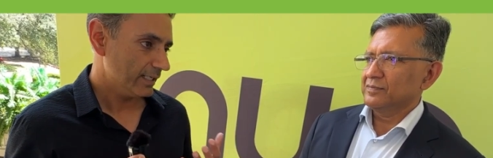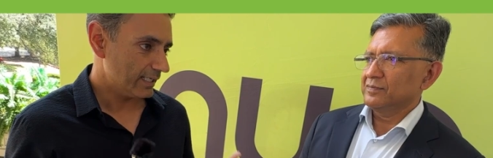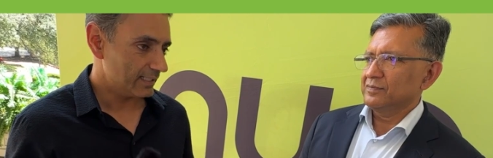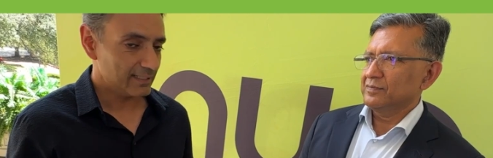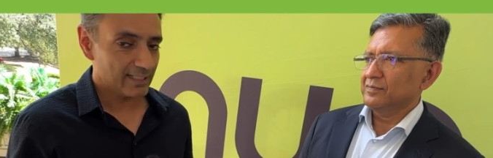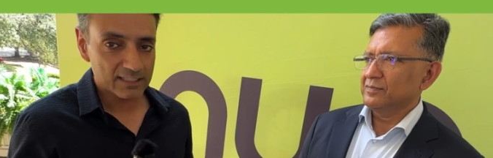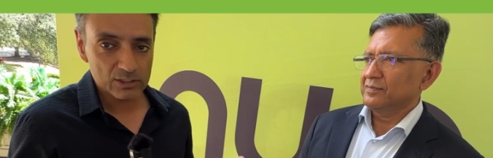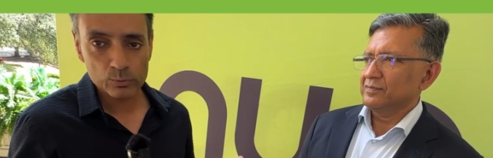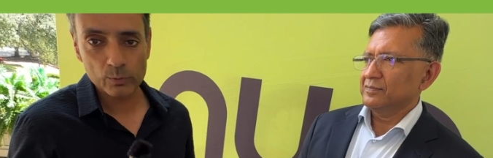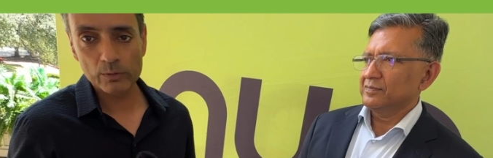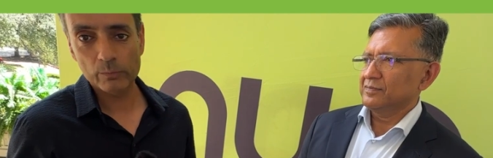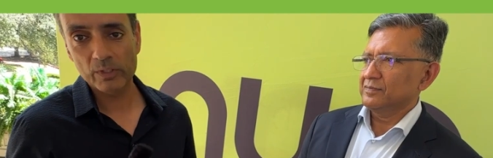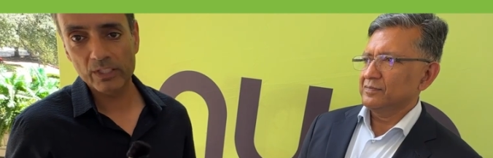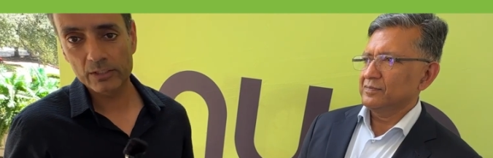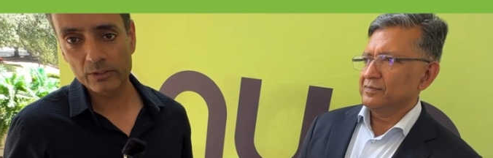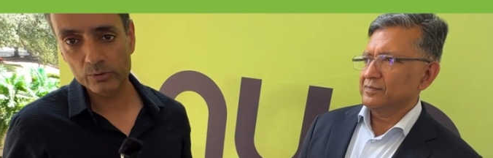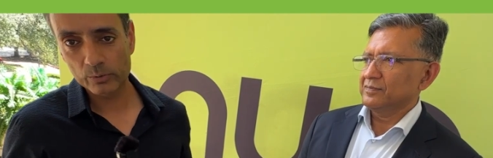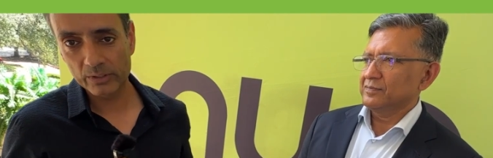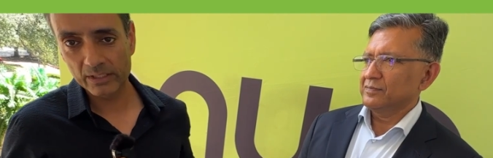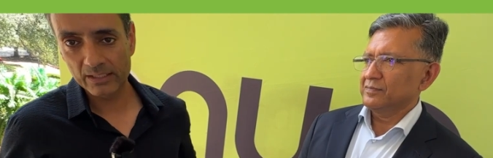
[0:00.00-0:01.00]
Speaker 1: and that's what we
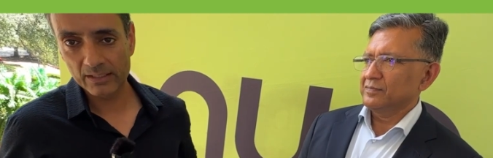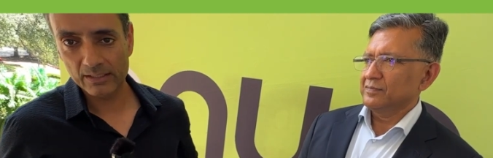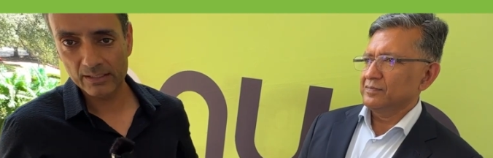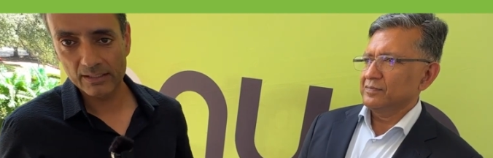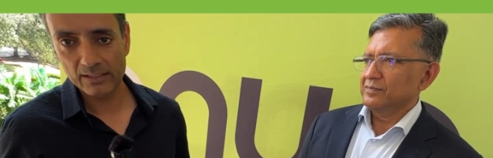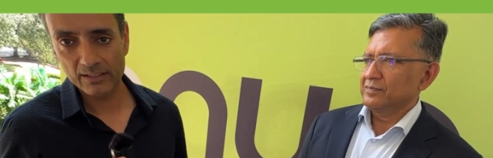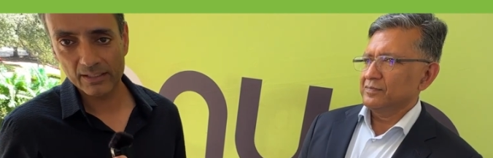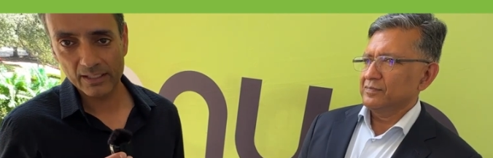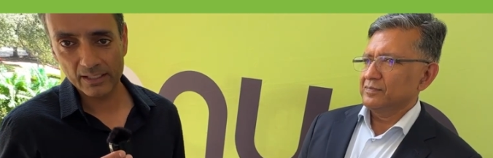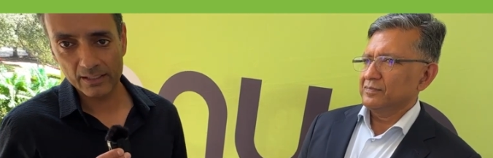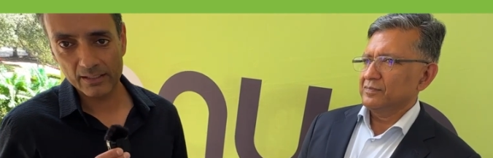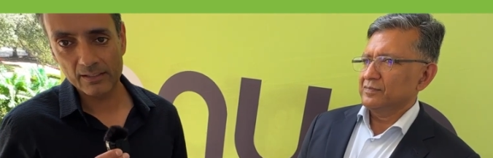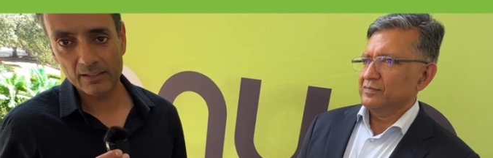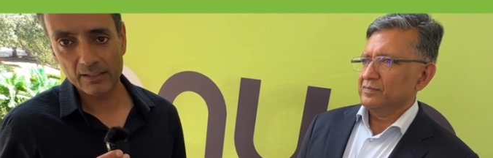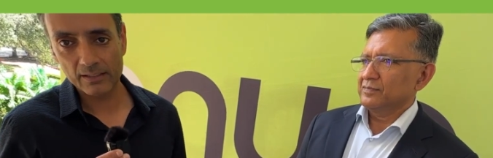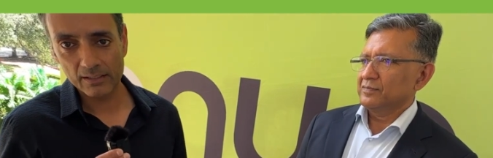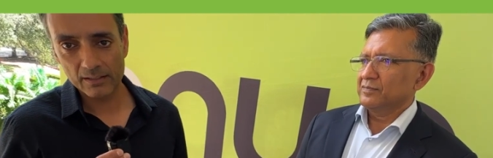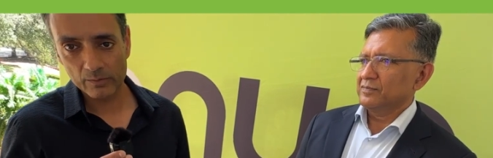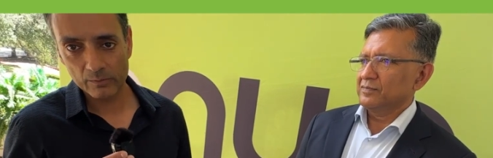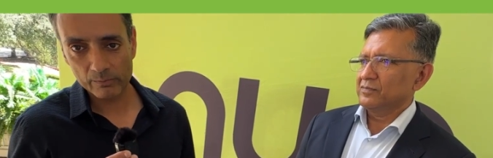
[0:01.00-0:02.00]
are doing uh,
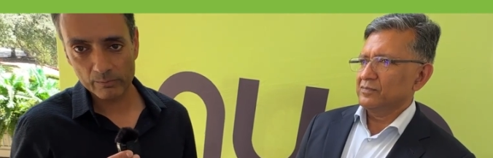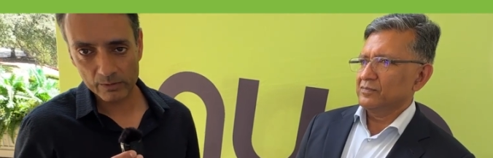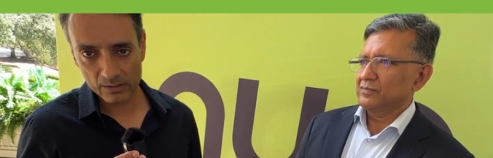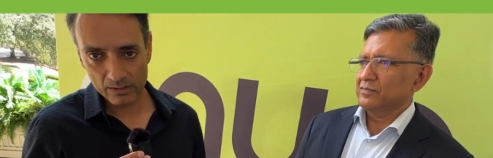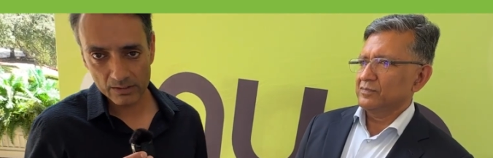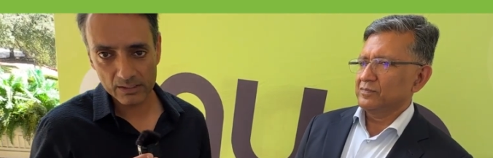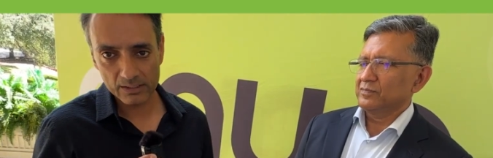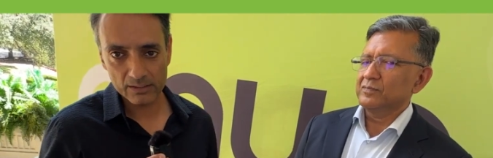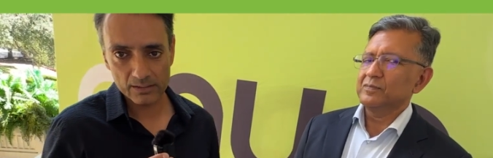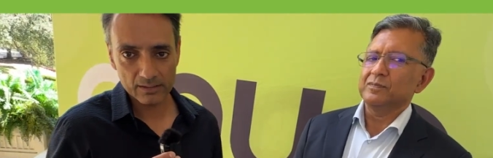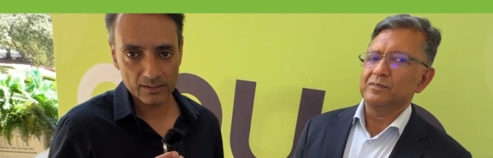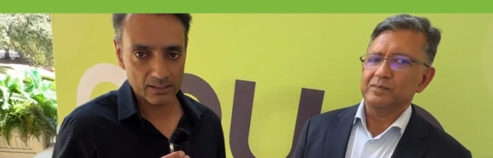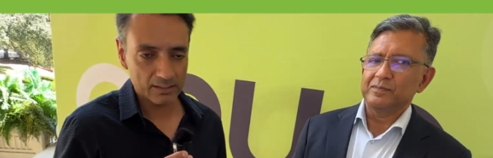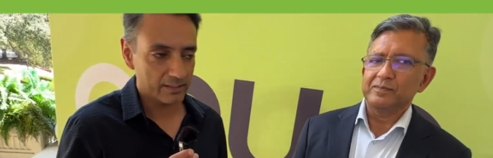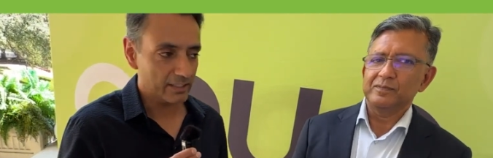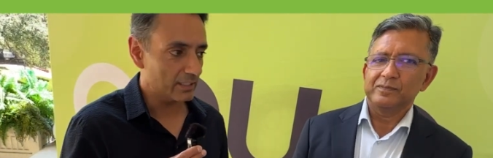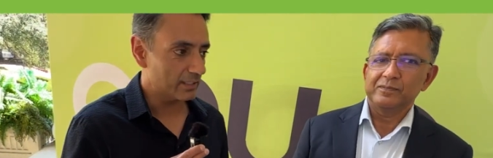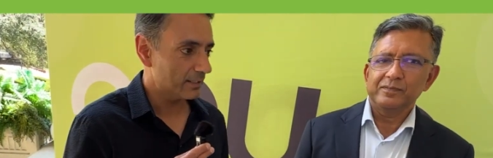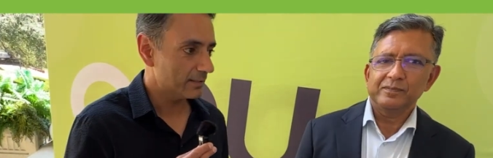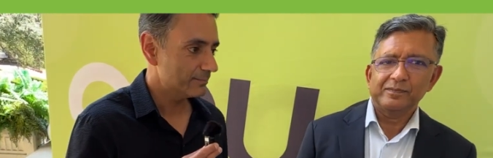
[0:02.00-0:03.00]
here uh, with
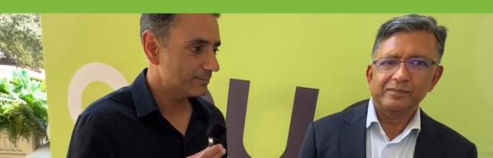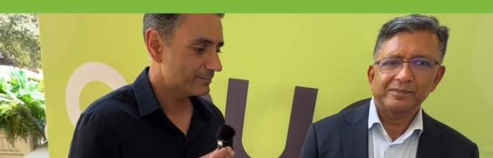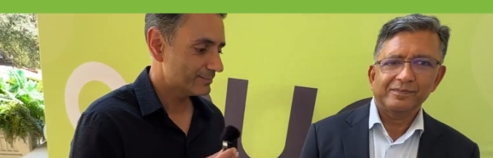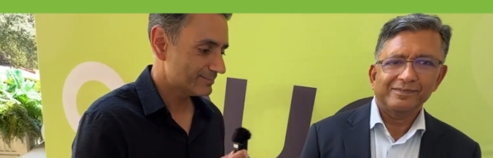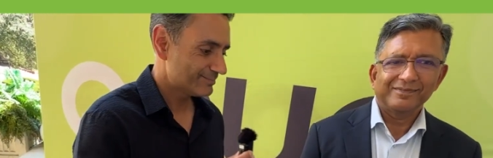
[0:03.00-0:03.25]
Alkira.